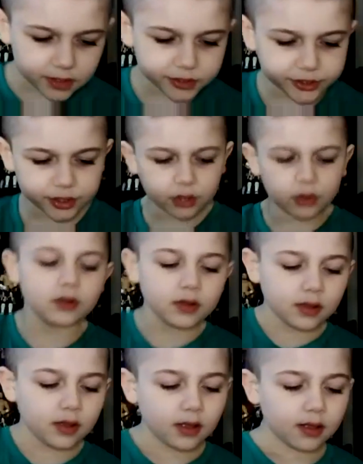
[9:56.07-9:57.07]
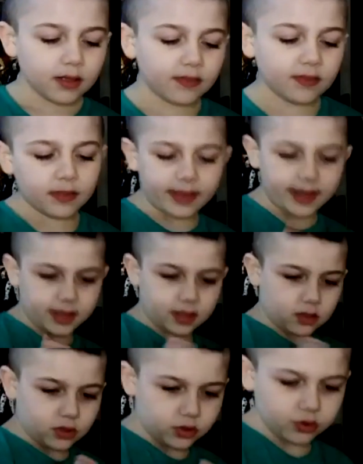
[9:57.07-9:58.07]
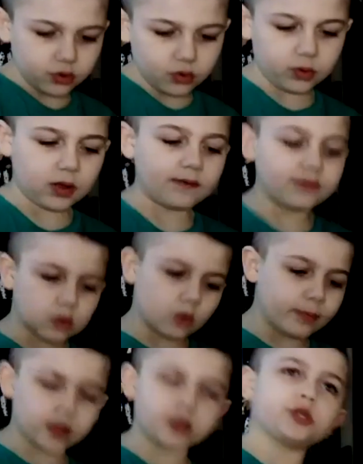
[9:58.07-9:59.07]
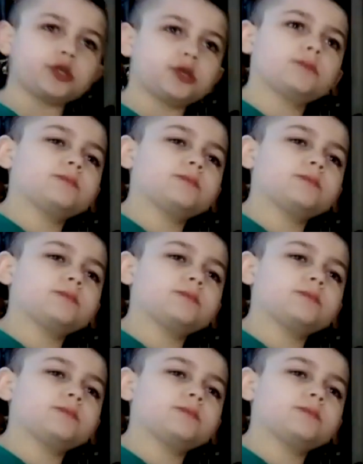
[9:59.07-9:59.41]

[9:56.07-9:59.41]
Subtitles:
that show that you love so much?